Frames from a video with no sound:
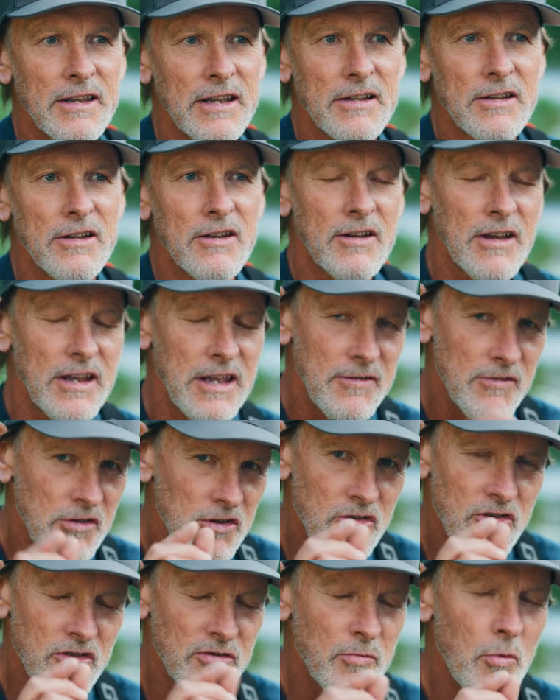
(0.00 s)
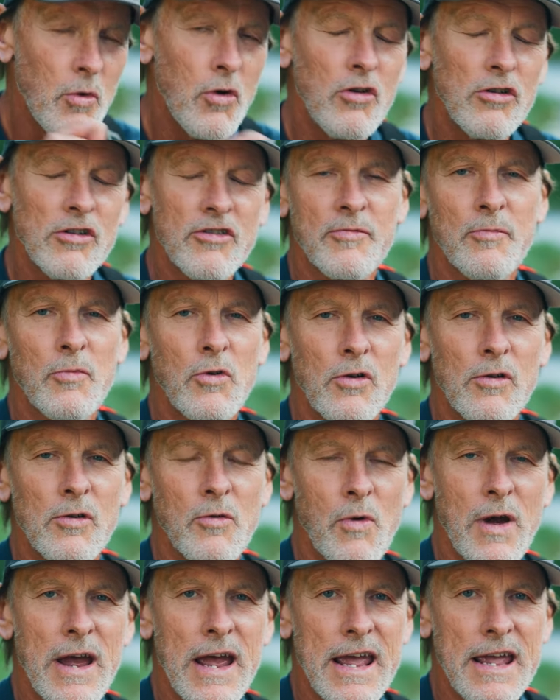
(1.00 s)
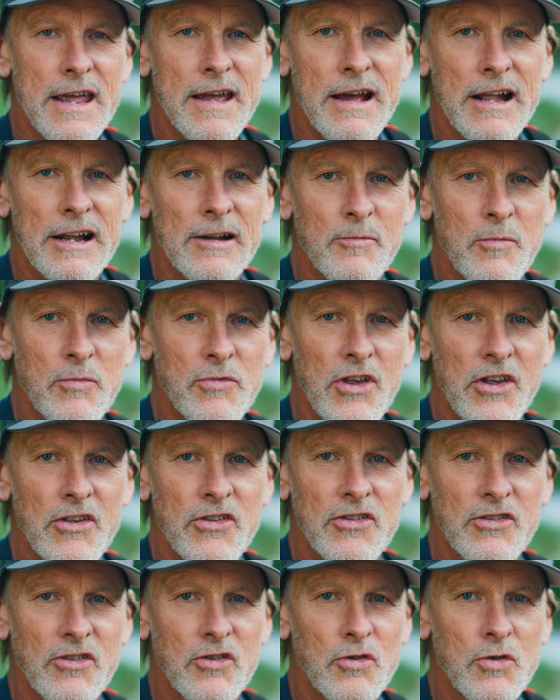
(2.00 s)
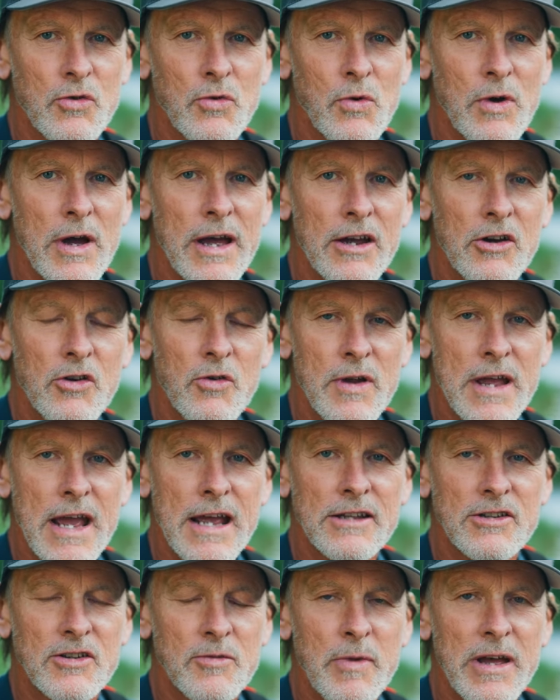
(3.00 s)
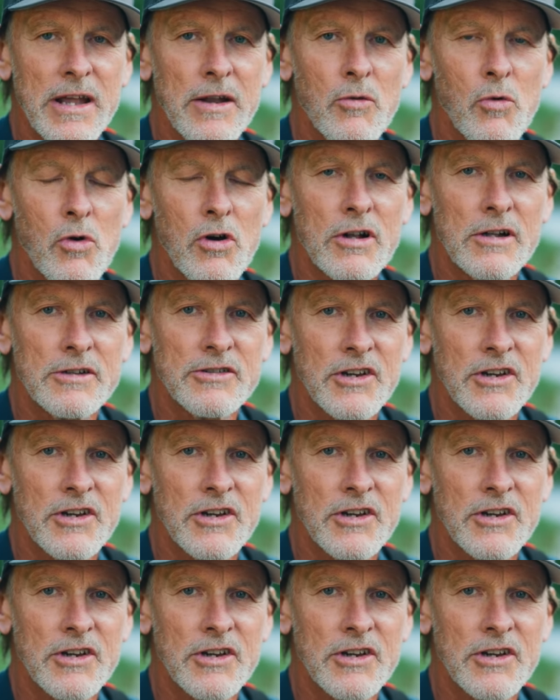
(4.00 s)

in even a small, small way helps us to uh, create a better world